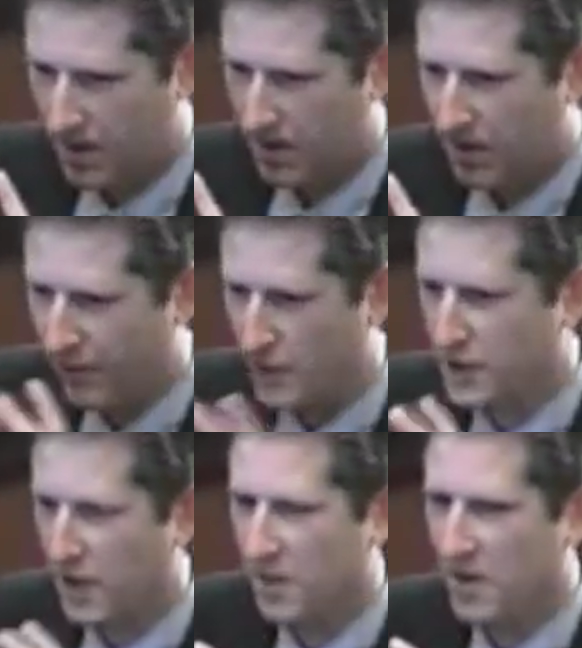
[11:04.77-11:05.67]
The first
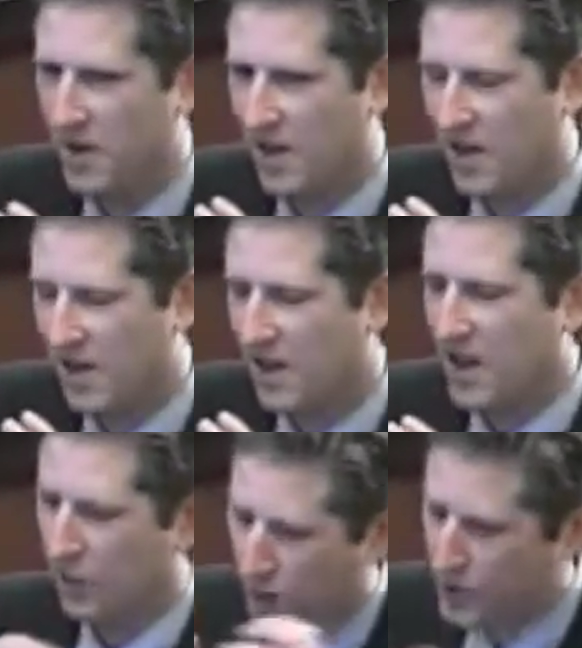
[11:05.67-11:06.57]
time
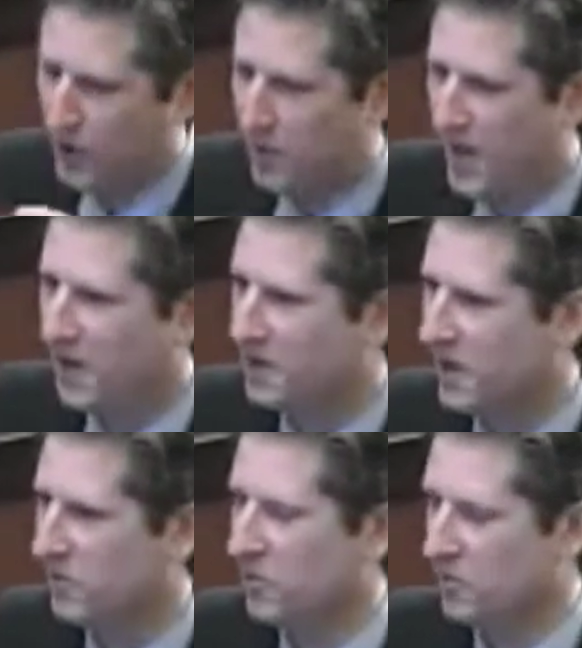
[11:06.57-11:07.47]
I rush out of bed and
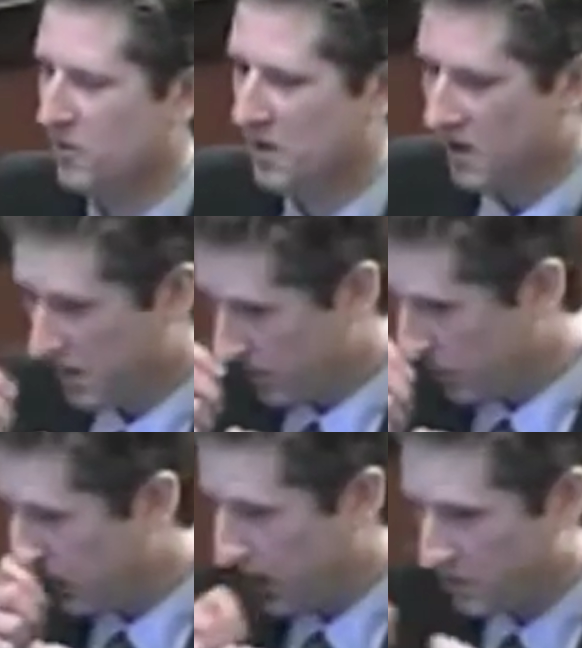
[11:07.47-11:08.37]
get
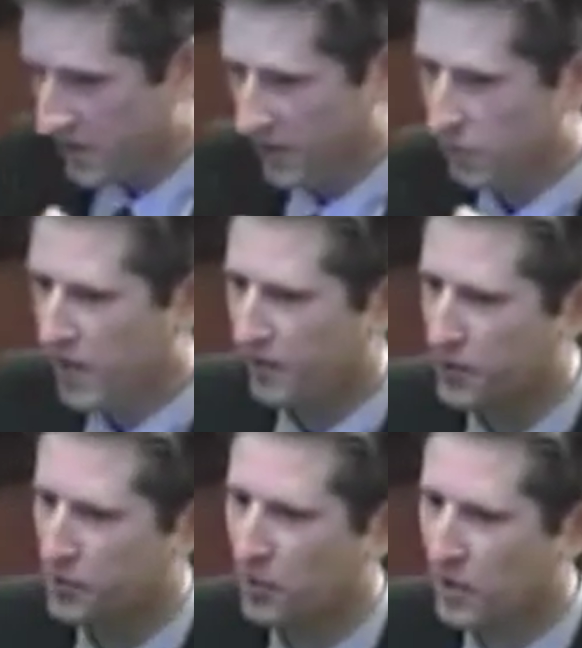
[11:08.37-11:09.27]
prepared to get him ready for
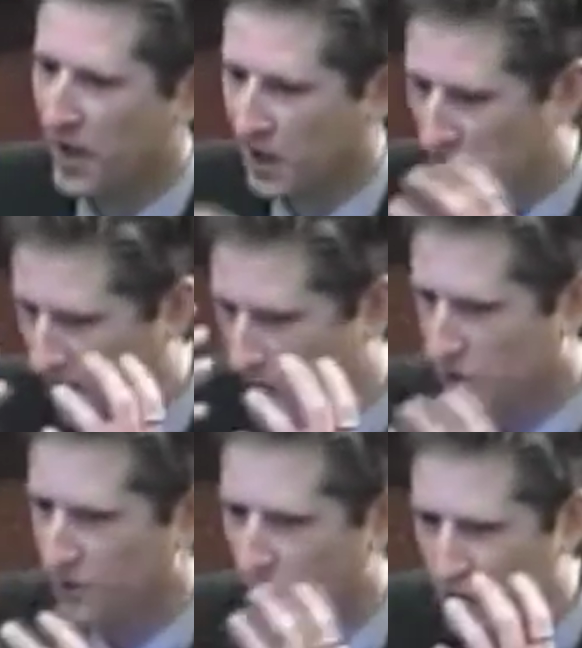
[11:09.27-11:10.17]
school, and I can hear
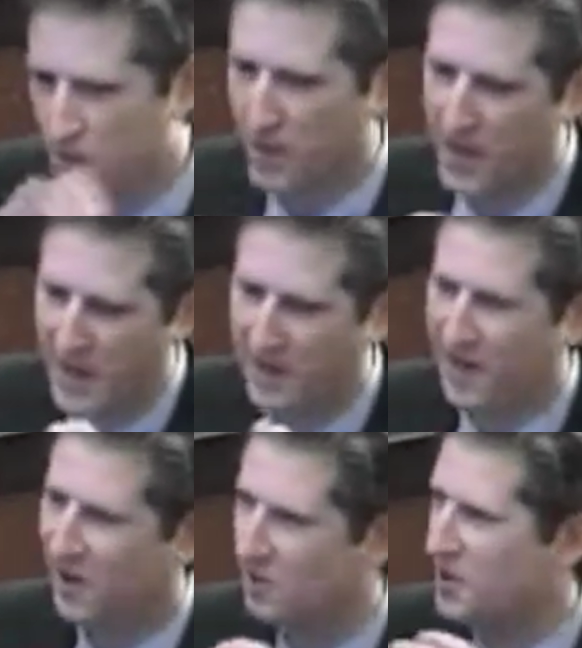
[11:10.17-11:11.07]
his voice in my head, and
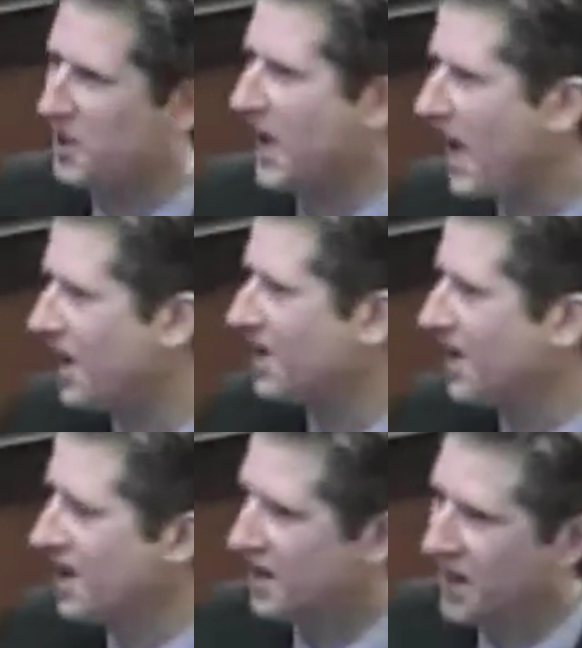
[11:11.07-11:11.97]
I hear him say, "Daddy,
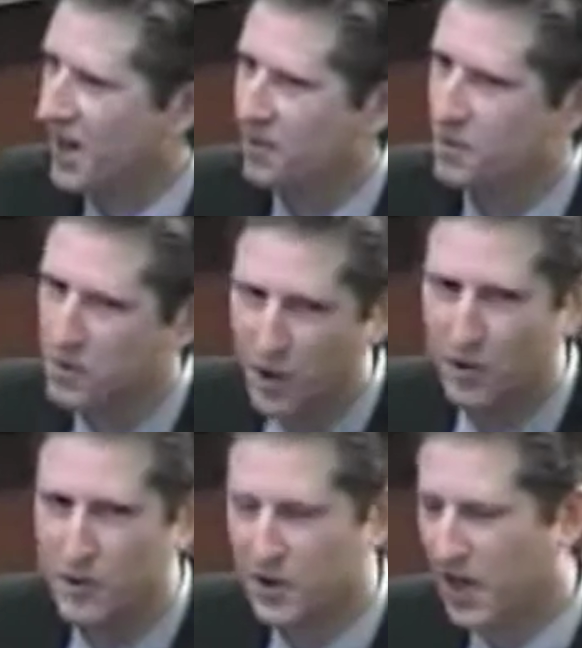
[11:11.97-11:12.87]
can I have some
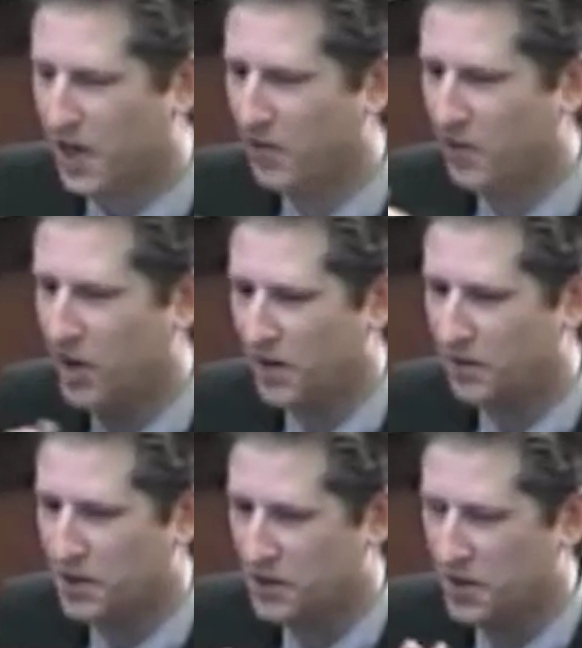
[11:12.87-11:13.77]
toast and honey for
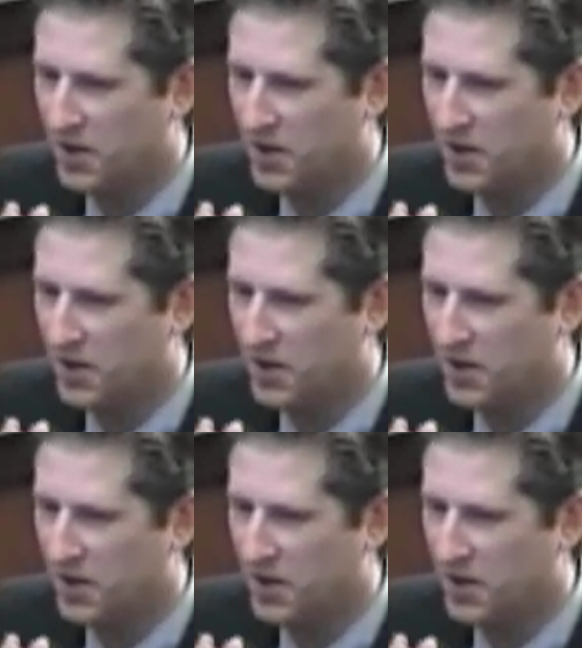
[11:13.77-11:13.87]
breakfast?"